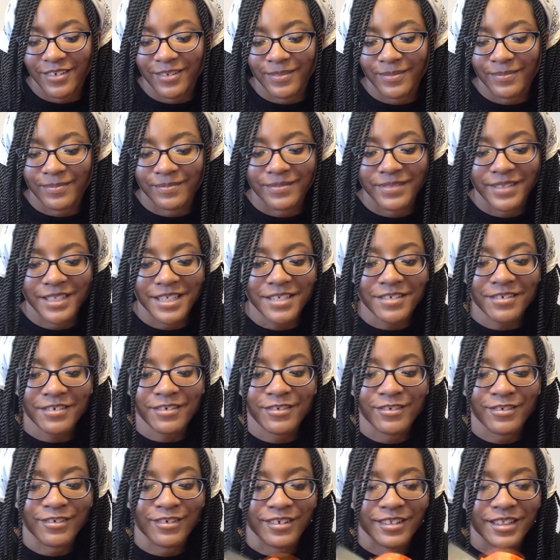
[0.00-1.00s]
moment, these are
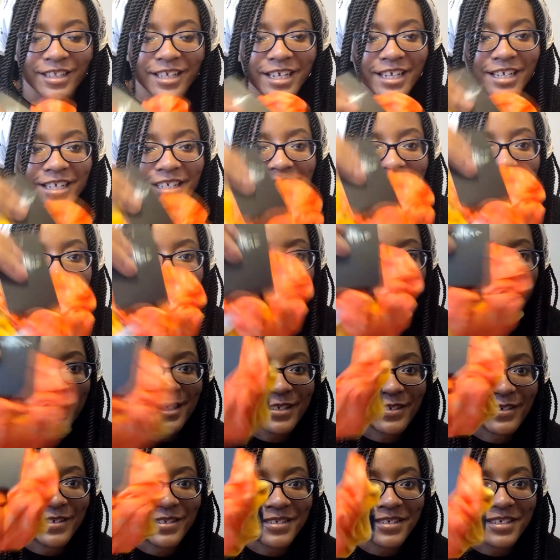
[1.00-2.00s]
Coraline
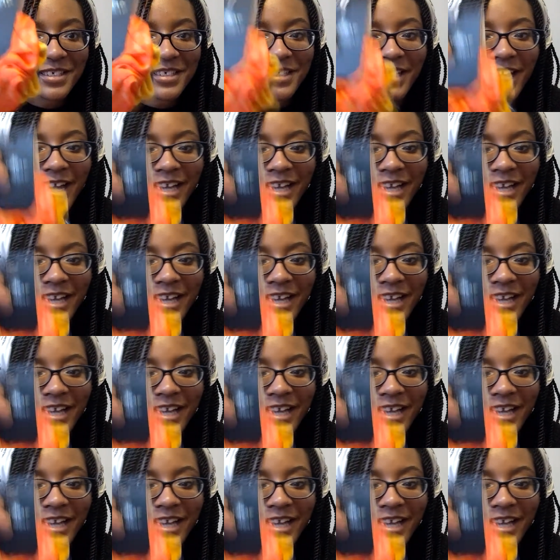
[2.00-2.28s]
scrunchies.